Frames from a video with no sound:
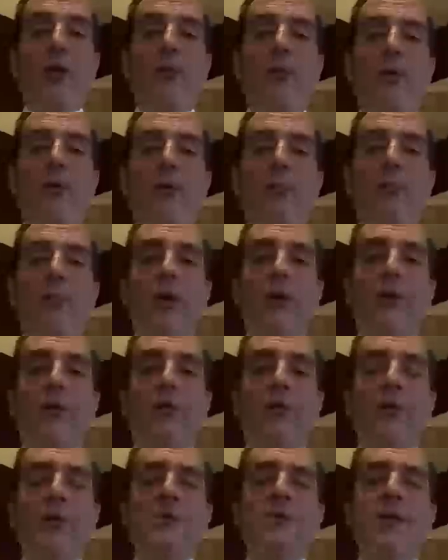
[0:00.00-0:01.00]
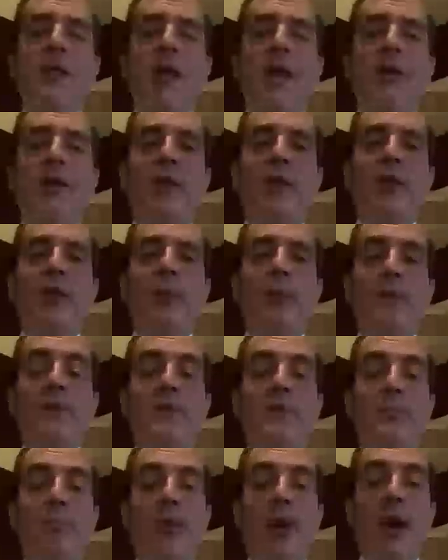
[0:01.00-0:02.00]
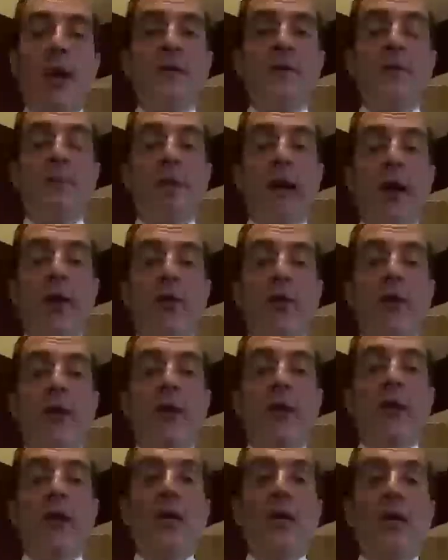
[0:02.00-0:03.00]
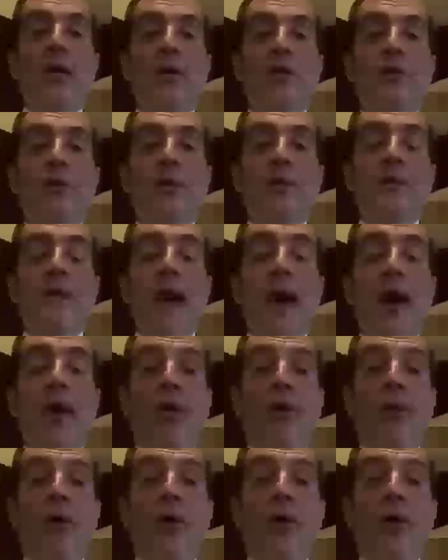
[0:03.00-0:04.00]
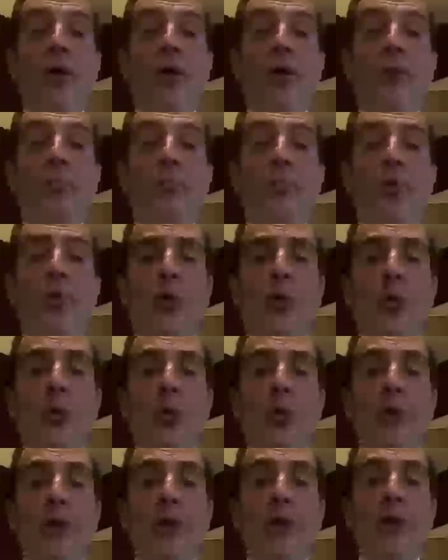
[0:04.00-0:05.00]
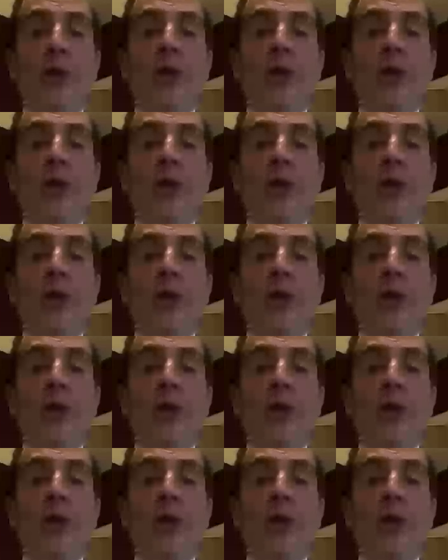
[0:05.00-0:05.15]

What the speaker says: But the first thing I think to be surprised about is just how poorly